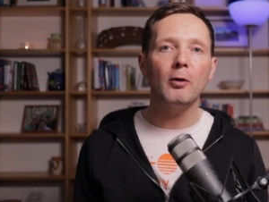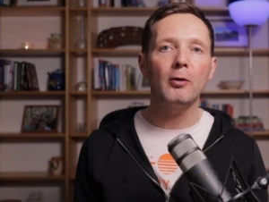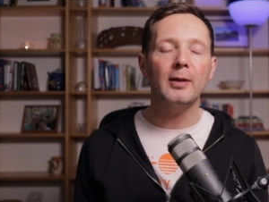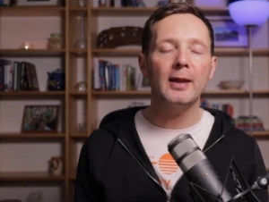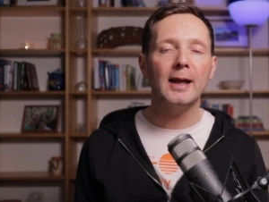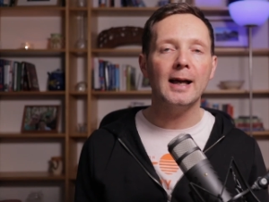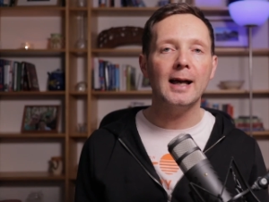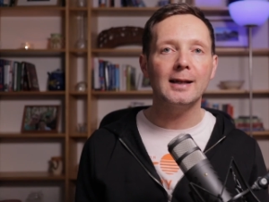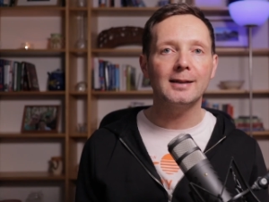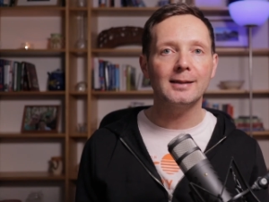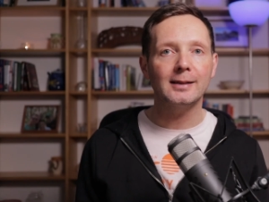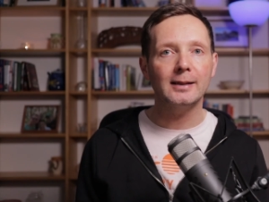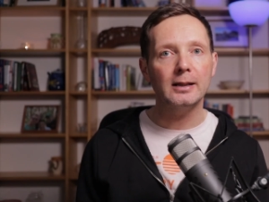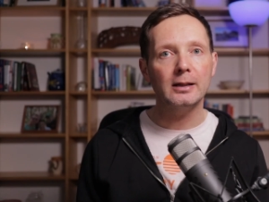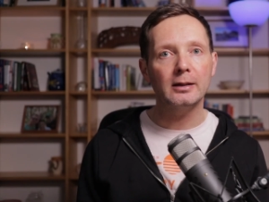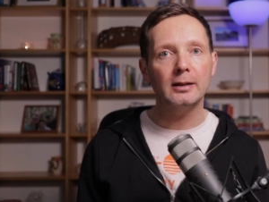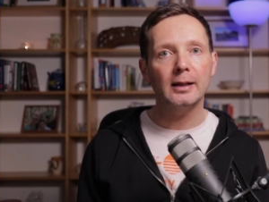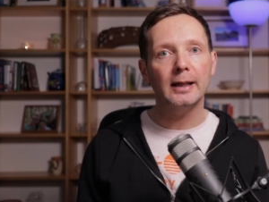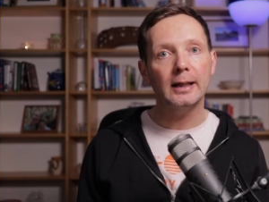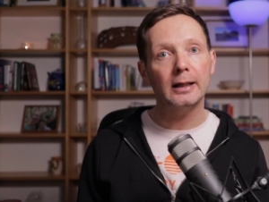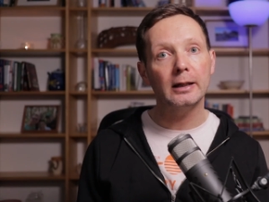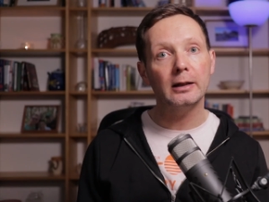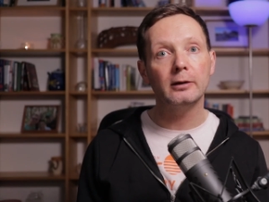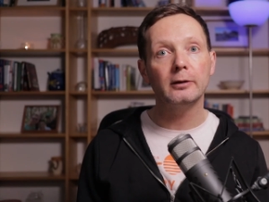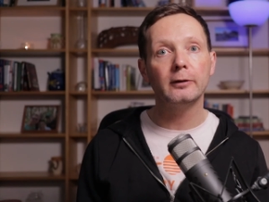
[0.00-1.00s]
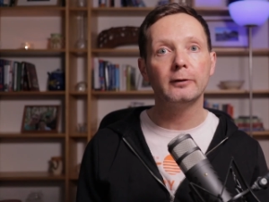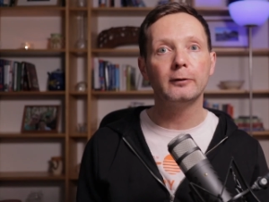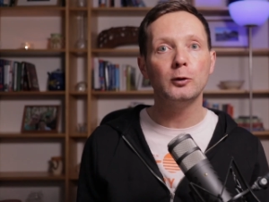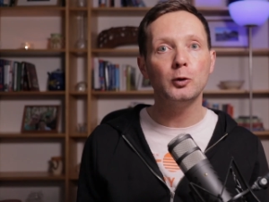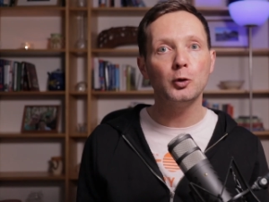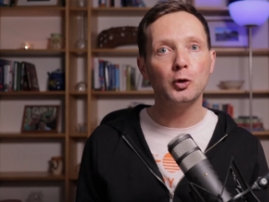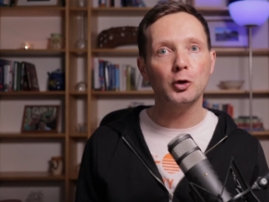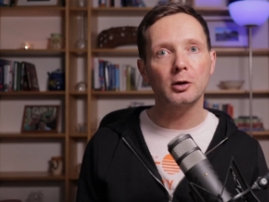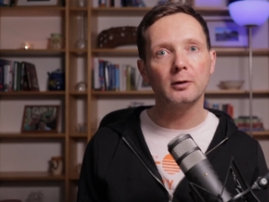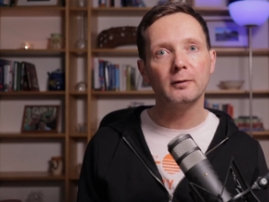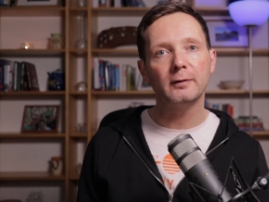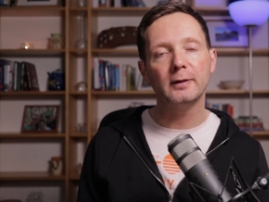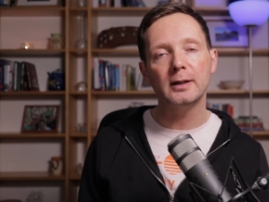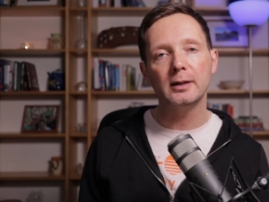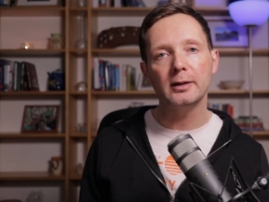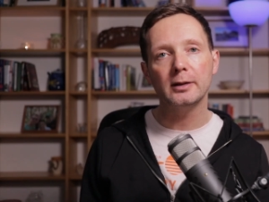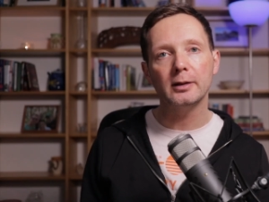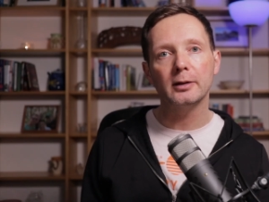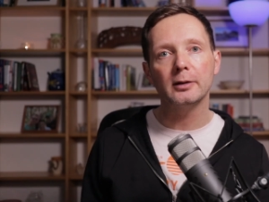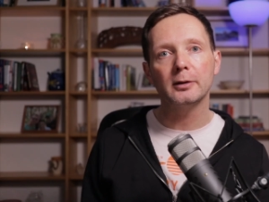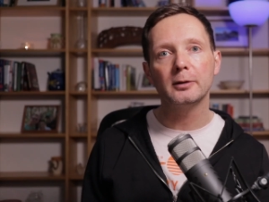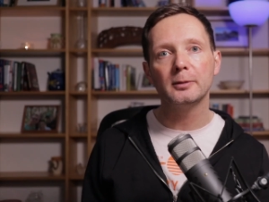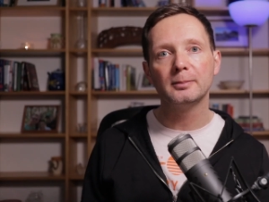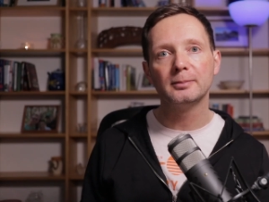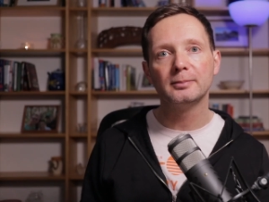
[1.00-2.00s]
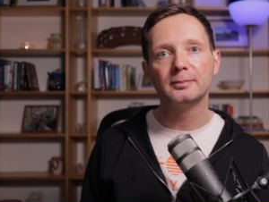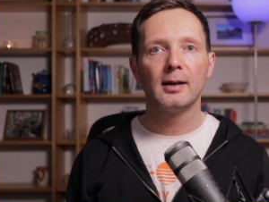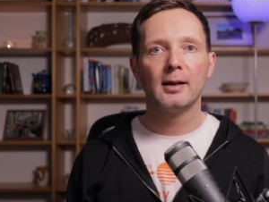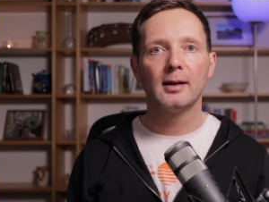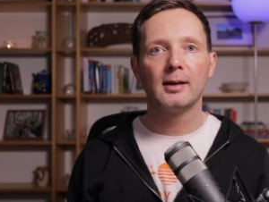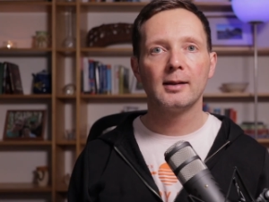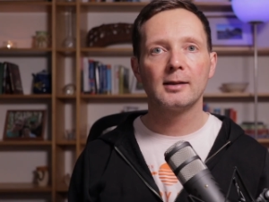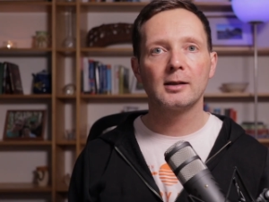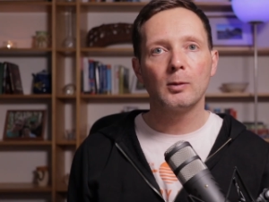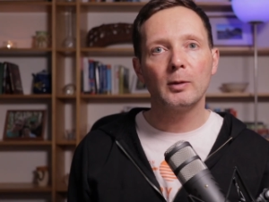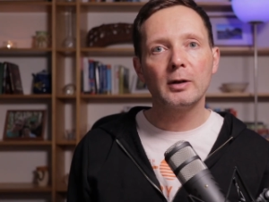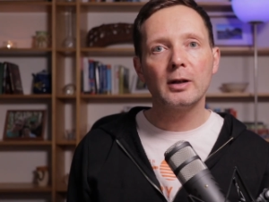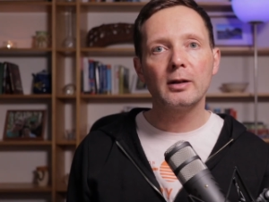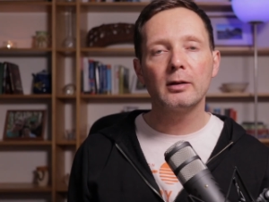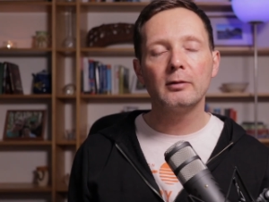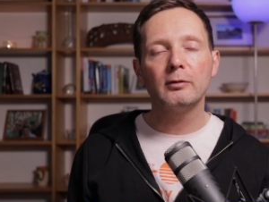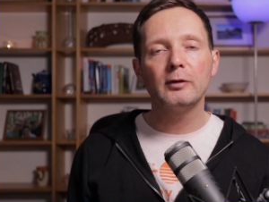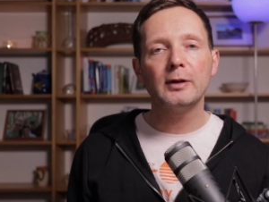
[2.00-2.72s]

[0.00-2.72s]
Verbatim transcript: on that in a future video. So one of the